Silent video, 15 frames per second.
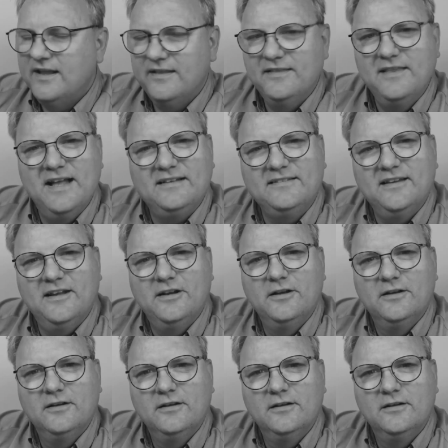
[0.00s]
That's it.
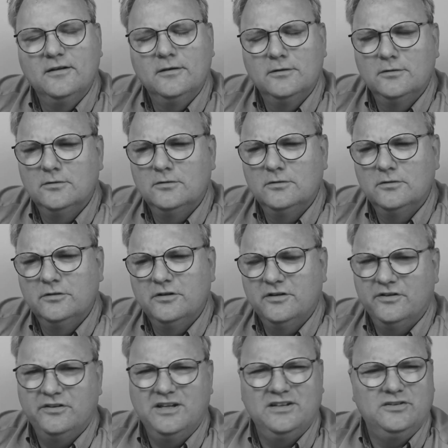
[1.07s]

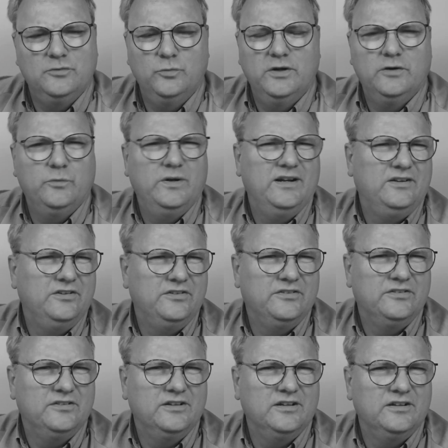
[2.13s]
That's a weird way to
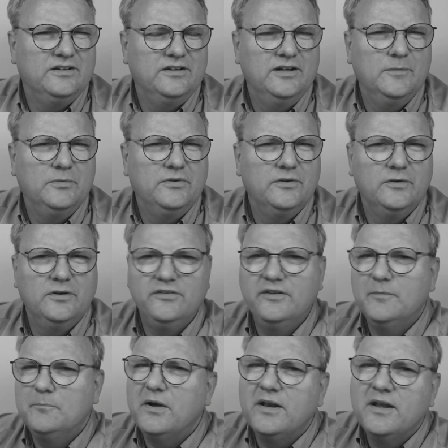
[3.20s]
start an episode, isn't
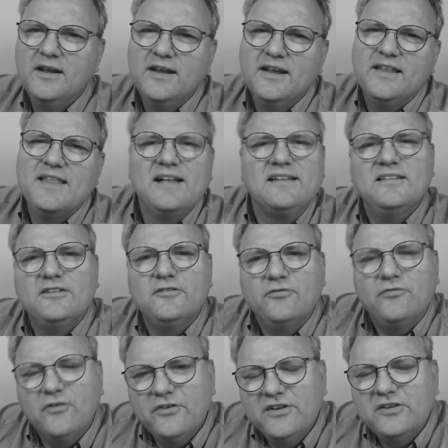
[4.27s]
it? But that's it
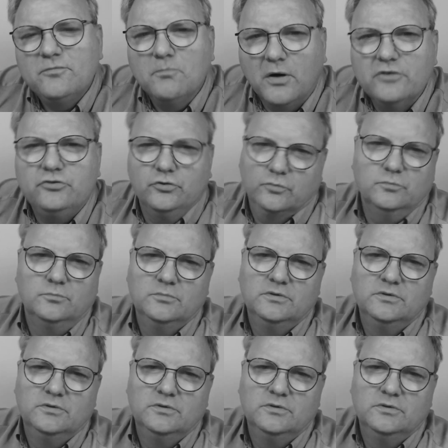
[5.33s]
for this module.